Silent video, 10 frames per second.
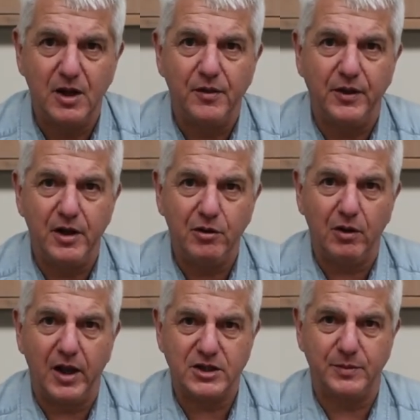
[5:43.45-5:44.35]
The aerial
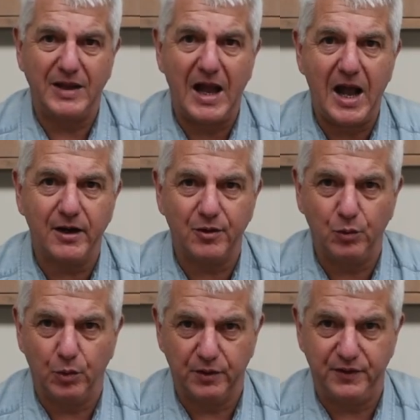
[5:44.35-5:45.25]
has to be out of
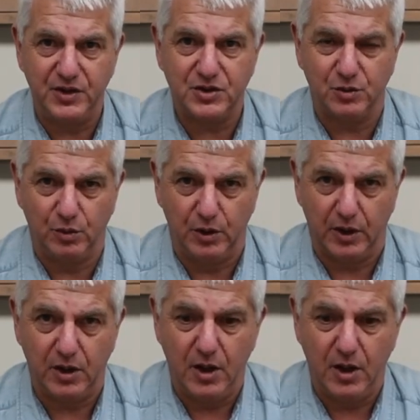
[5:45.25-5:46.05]
the water for this to work.